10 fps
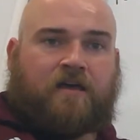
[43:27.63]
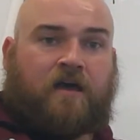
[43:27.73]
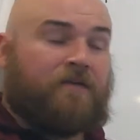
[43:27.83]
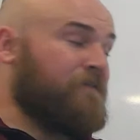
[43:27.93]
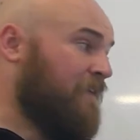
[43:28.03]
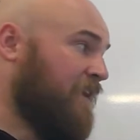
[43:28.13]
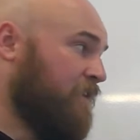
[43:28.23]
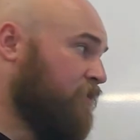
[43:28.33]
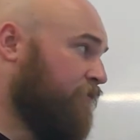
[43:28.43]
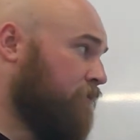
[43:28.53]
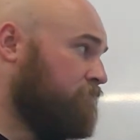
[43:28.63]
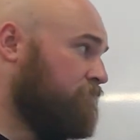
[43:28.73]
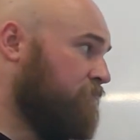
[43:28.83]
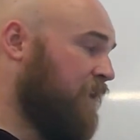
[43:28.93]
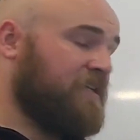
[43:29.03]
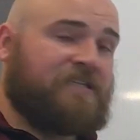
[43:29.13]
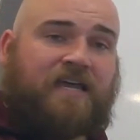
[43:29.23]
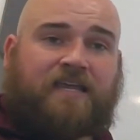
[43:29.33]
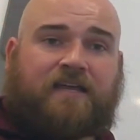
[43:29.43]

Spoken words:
Hope you found that useful. Like you say, yeah.